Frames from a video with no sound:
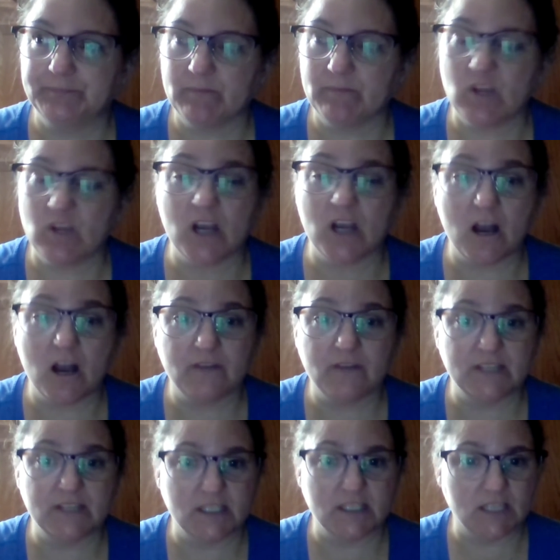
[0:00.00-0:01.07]
The
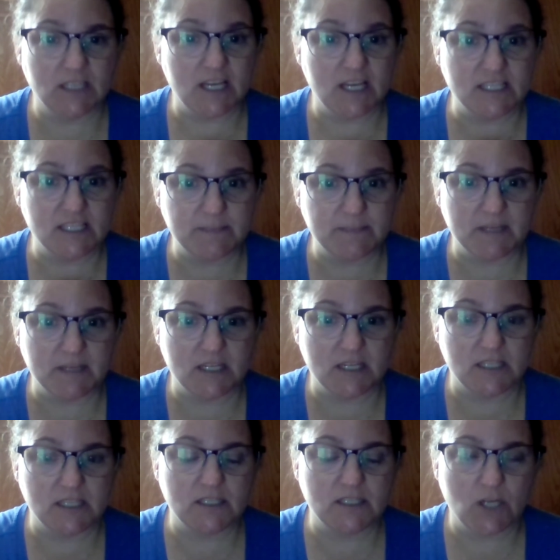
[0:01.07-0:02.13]
coughing has
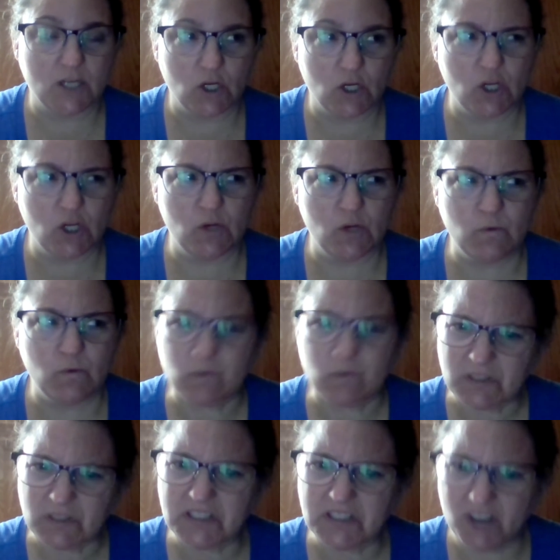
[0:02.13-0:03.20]
been
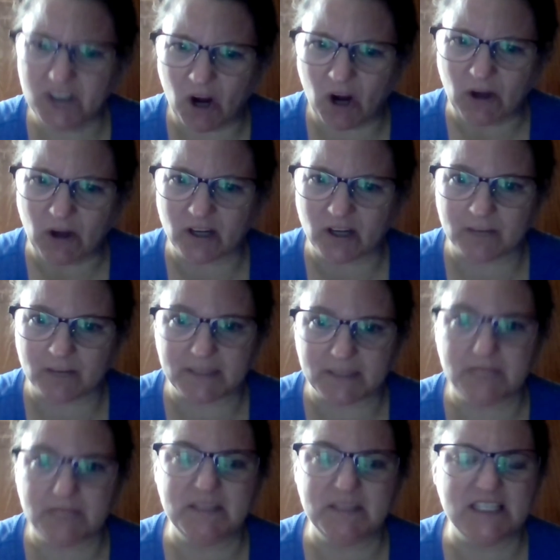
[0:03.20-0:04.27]
really hard on
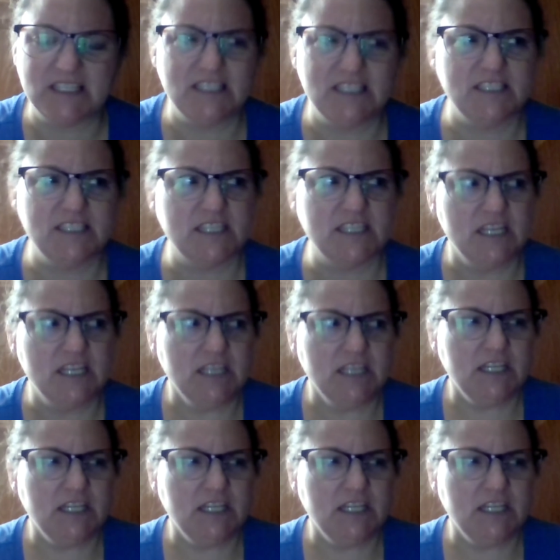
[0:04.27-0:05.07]
me because